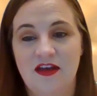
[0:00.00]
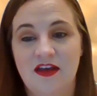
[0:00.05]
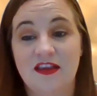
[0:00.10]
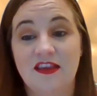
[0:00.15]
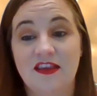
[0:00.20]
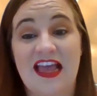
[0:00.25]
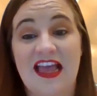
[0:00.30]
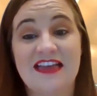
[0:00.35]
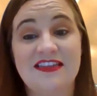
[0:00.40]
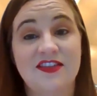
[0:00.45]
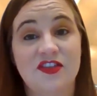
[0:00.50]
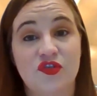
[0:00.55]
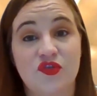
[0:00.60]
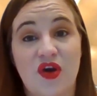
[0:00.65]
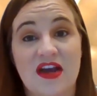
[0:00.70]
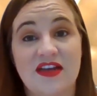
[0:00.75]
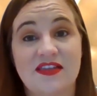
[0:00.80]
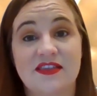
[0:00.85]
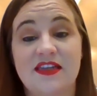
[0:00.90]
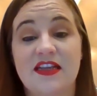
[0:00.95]
less
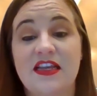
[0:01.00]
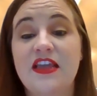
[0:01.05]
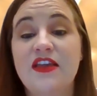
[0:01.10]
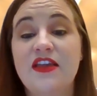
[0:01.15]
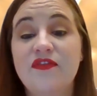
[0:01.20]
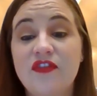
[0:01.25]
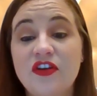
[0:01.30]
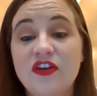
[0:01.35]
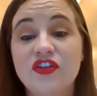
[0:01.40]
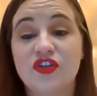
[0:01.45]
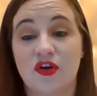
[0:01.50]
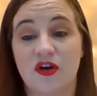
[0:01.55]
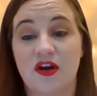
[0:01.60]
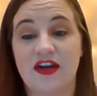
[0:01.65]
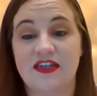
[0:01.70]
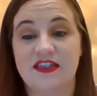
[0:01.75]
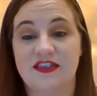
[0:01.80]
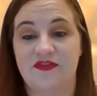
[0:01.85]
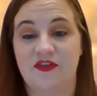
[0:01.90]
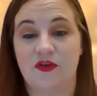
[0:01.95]
stress, even
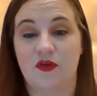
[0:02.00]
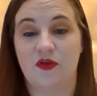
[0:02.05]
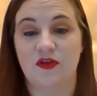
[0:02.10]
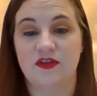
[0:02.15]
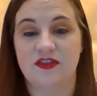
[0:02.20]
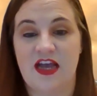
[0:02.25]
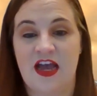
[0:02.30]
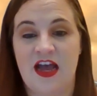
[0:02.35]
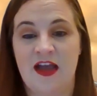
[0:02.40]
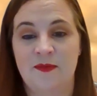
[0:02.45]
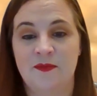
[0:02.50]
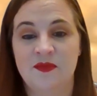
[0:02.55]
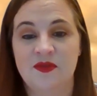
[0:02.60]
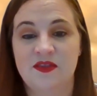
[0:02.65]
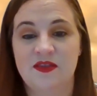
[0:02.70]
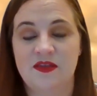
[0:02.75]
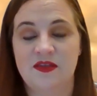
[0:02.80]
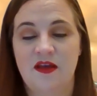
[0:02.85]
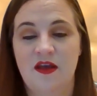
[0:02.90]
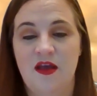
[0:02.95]
during difficult
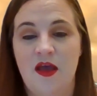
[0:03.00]
times,